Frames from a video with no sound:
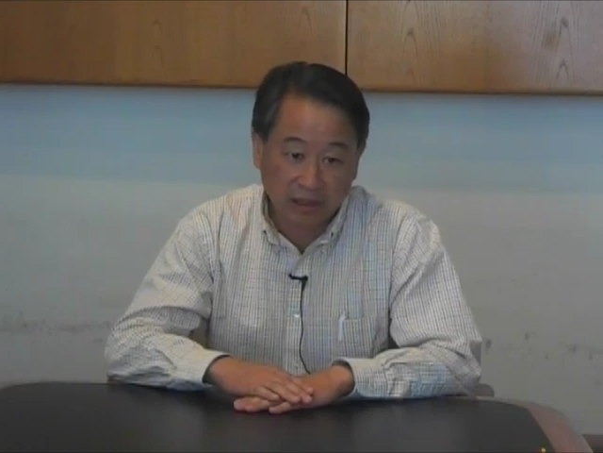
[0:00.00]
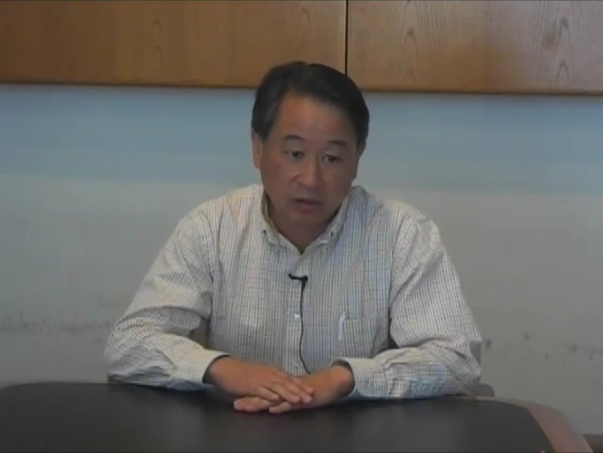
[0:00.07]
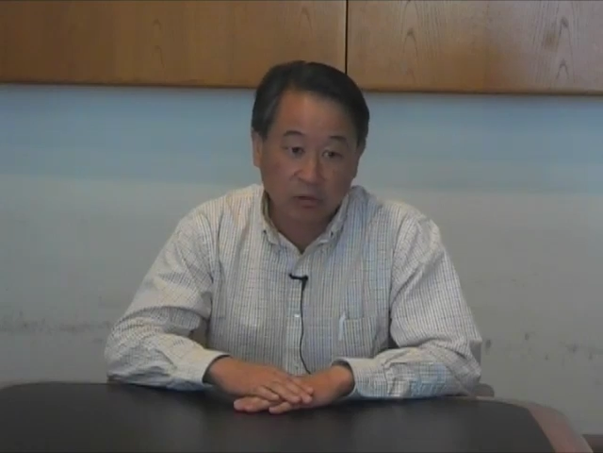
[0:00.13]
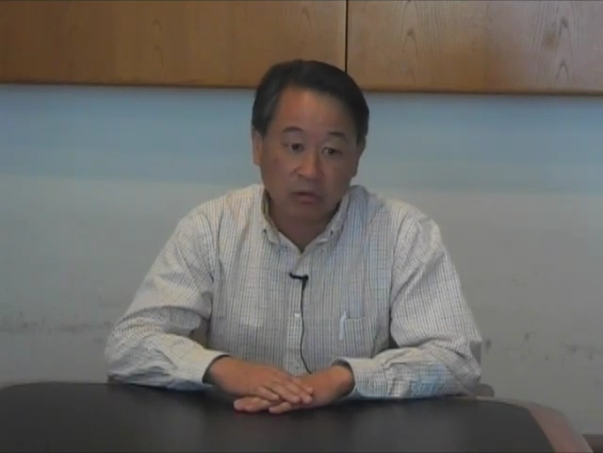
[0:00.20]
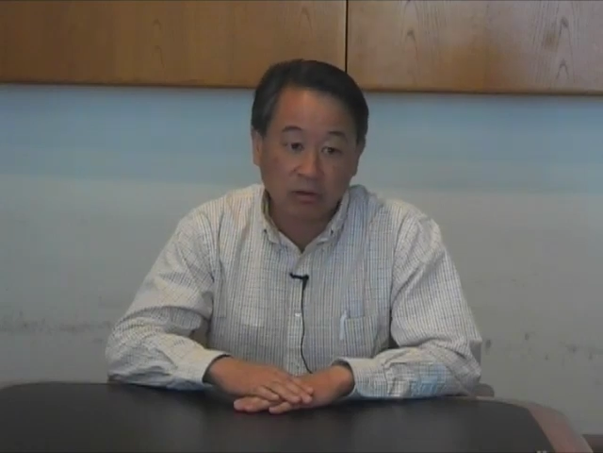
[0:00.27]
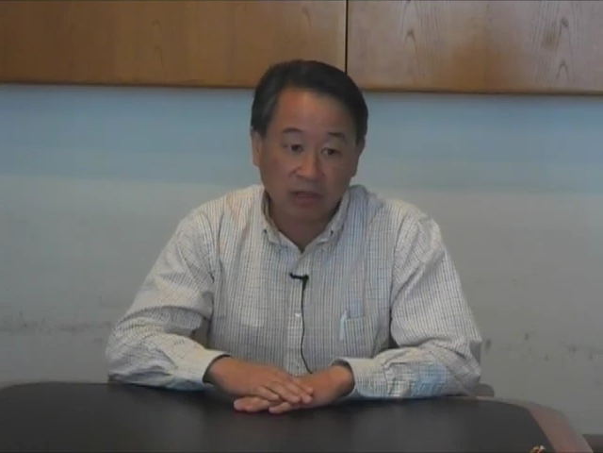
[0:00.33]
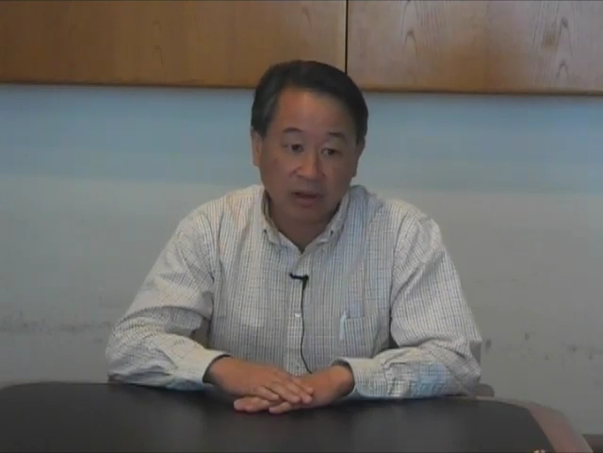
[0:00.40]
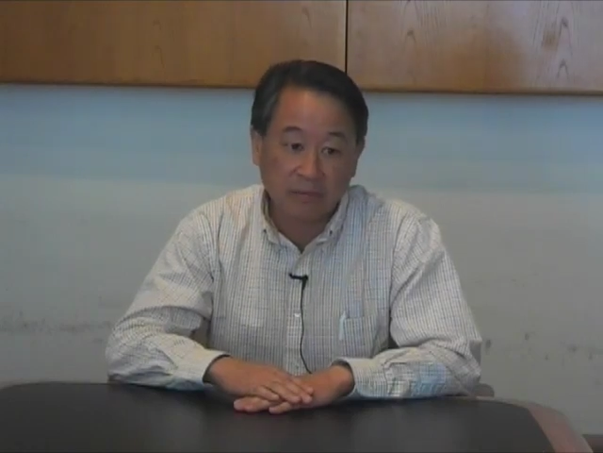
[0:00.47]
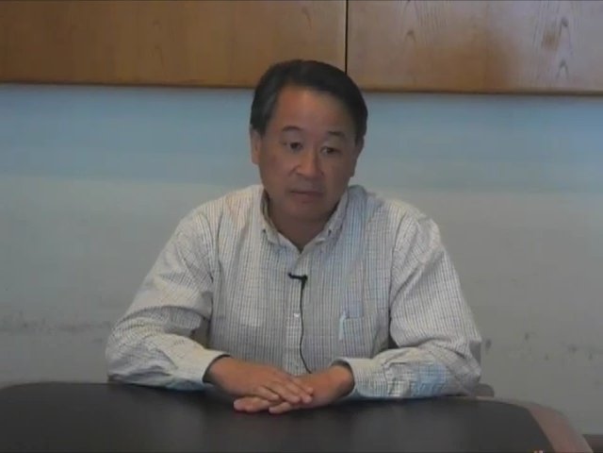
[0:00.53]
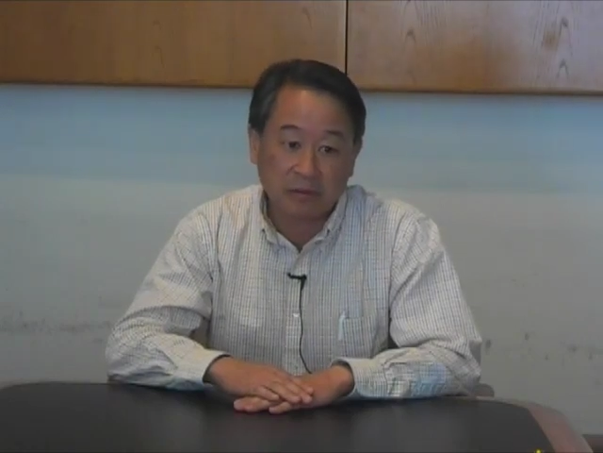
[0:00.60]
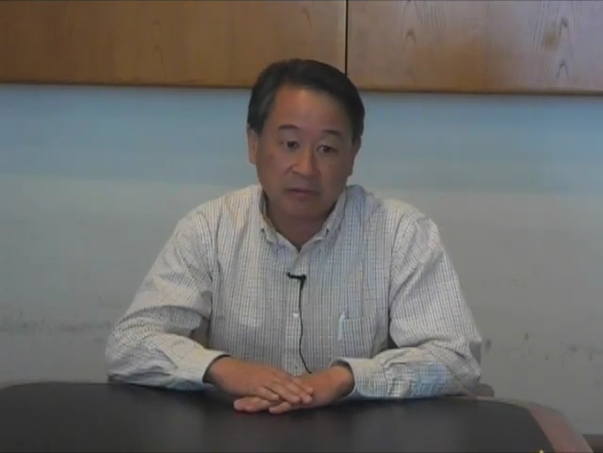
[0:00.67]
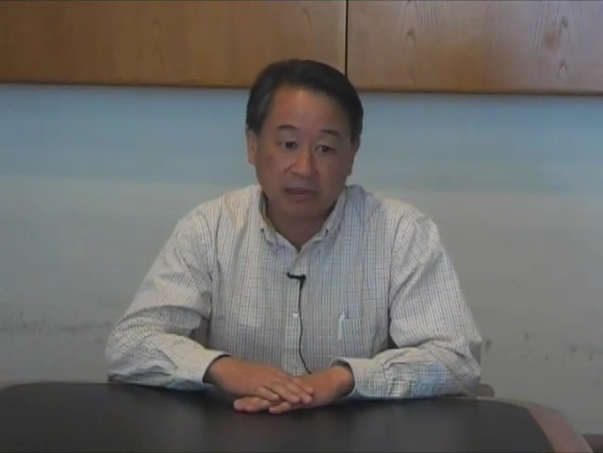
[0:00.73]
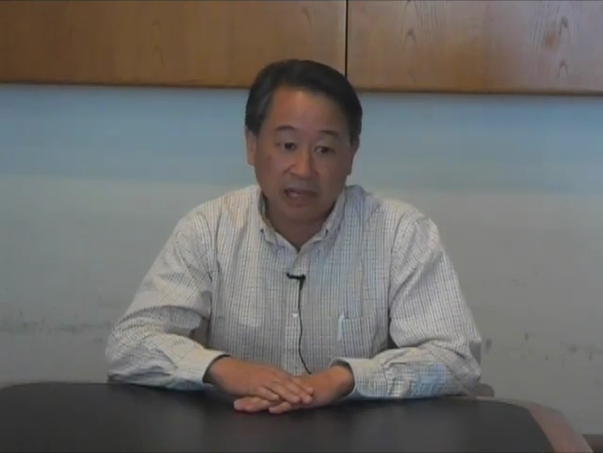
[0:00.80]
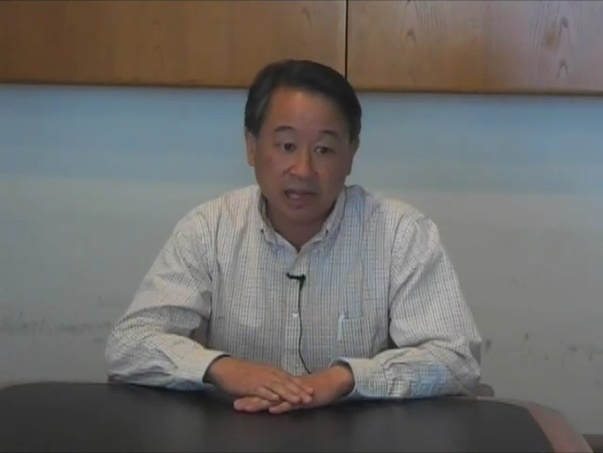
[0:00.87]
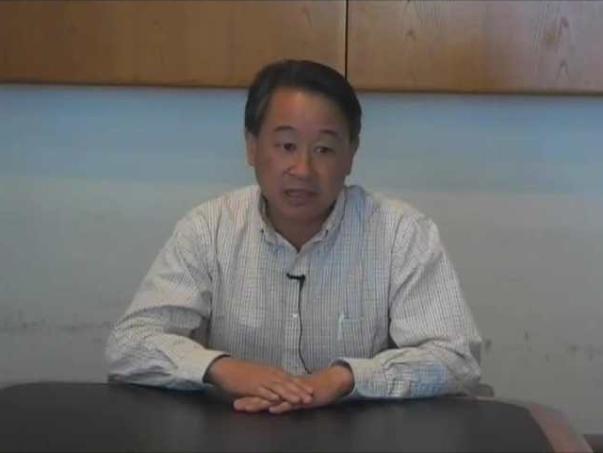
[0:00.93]
Local
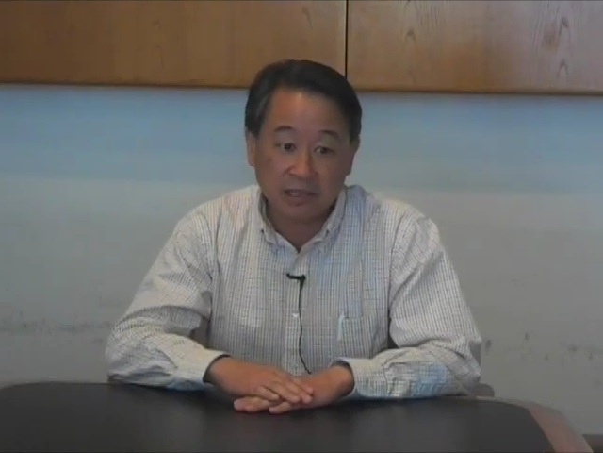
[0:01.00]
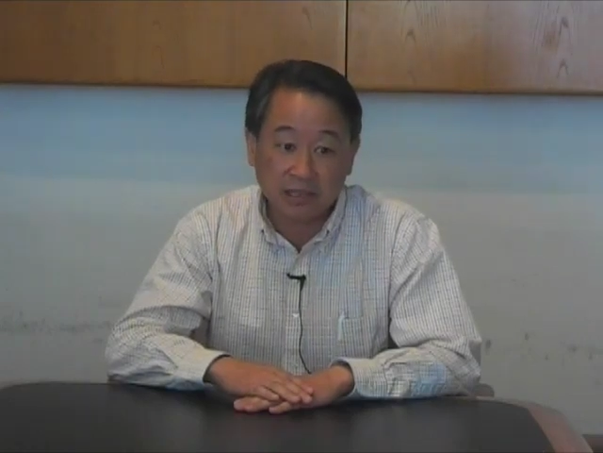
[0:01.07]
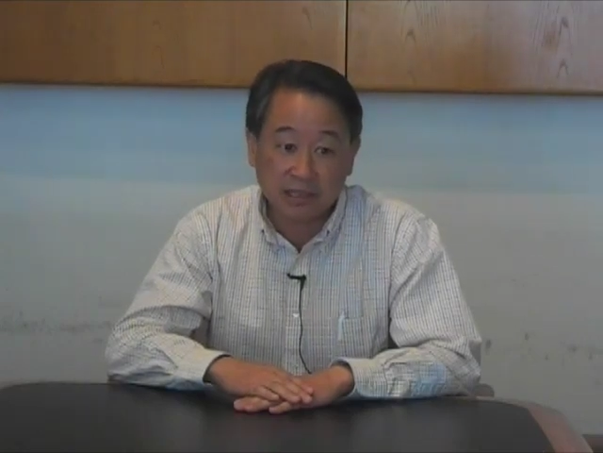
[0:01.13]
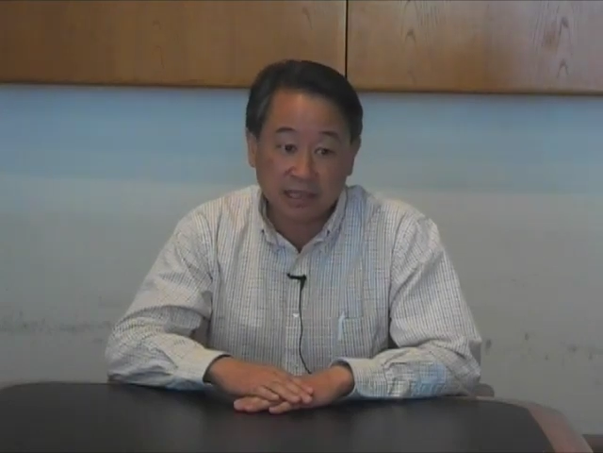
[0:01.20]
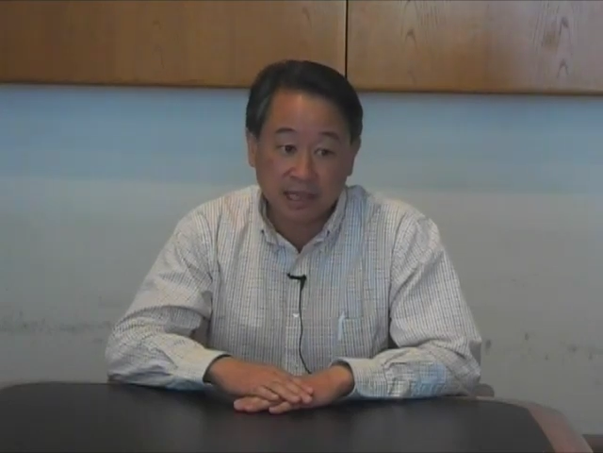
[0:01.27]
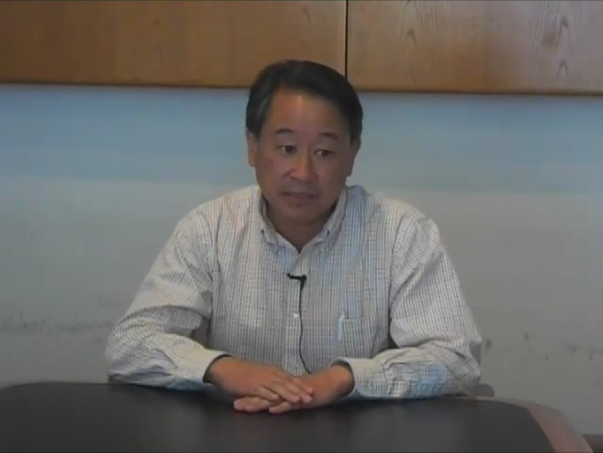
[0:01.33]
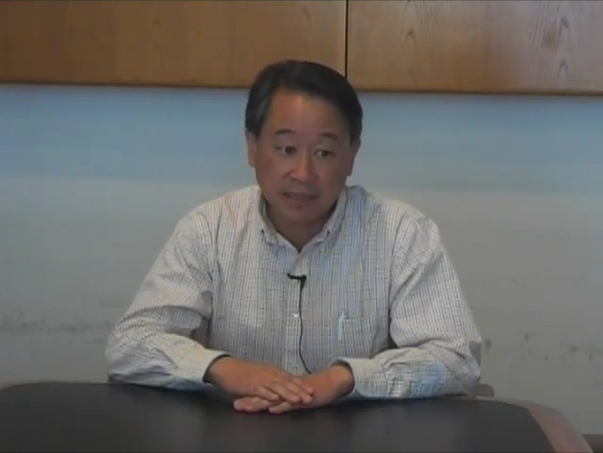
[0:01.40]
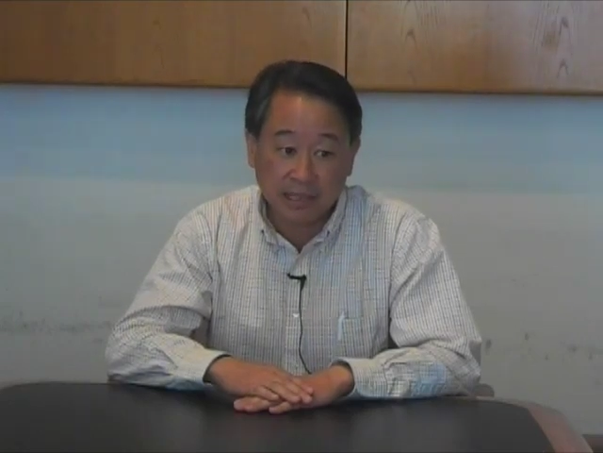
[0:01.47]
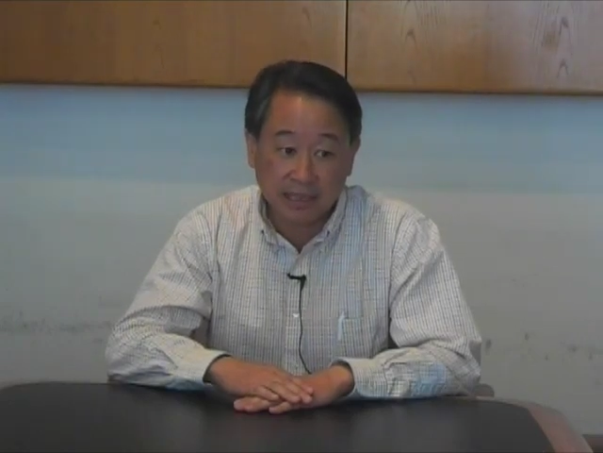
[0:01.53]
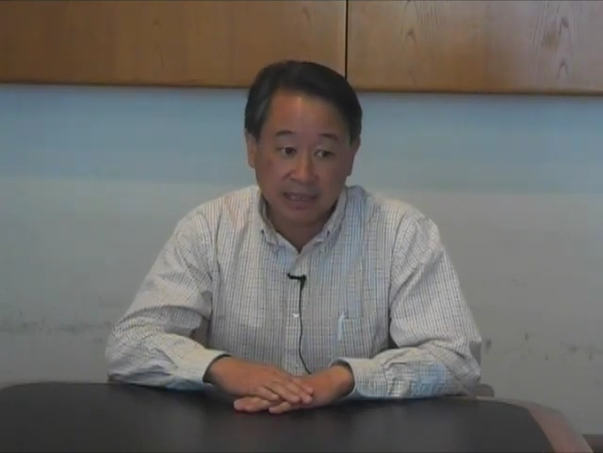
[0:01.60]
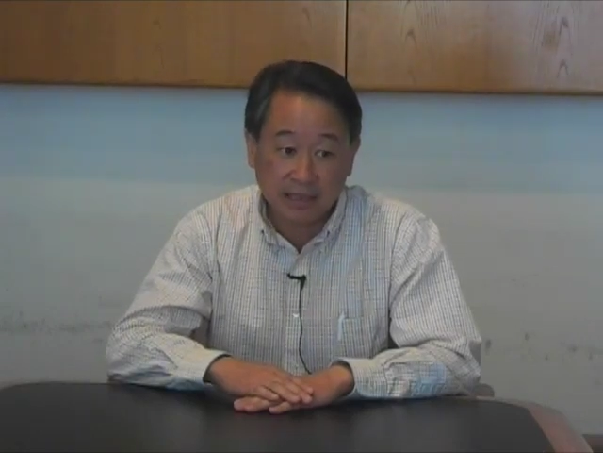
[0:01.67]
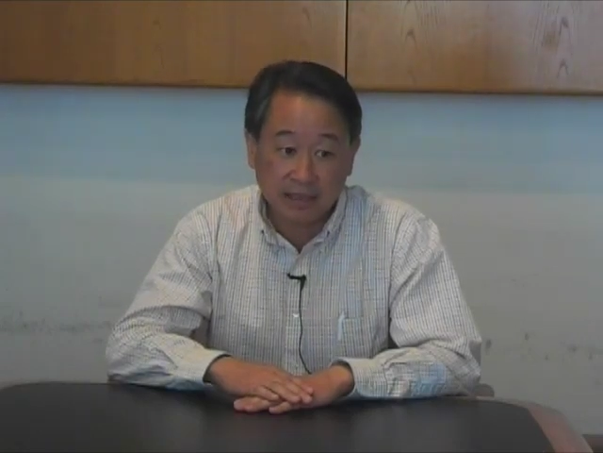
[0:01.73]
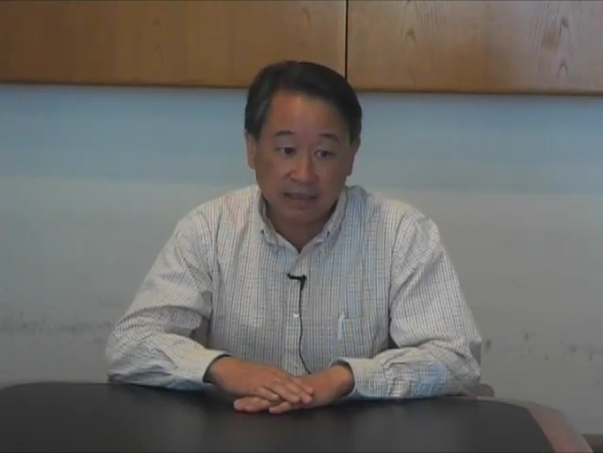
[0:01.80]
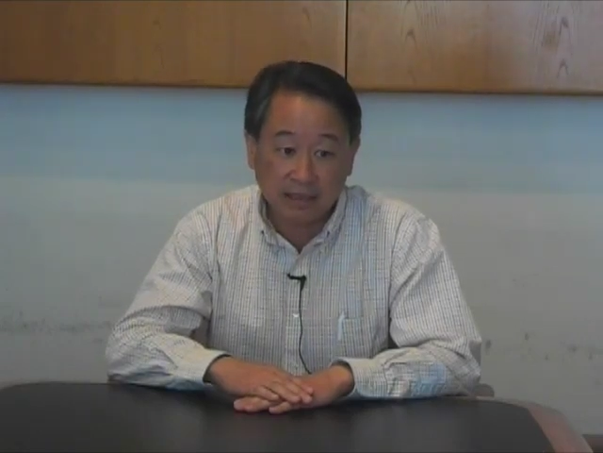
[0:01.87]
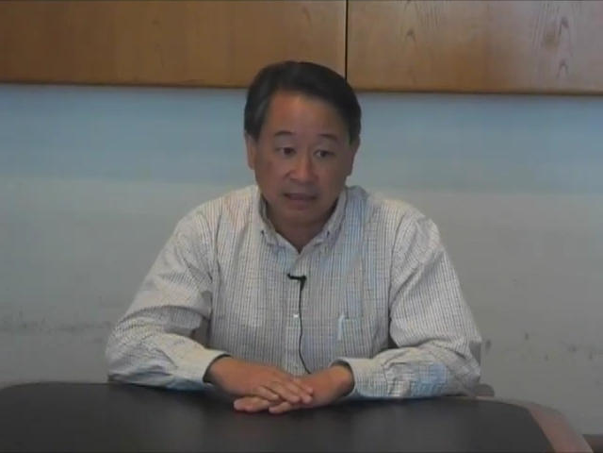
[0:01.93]
Government Relations
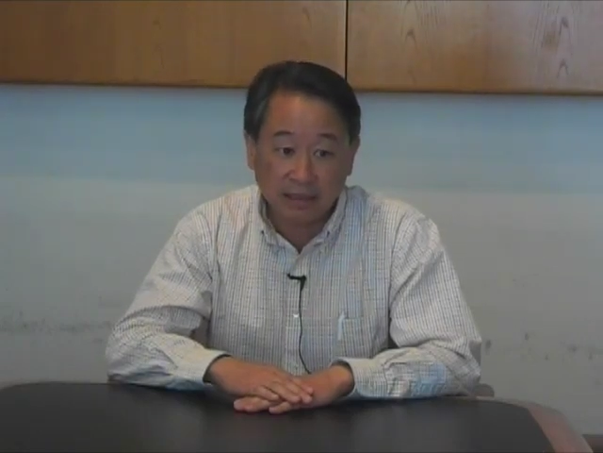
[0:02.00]
Committee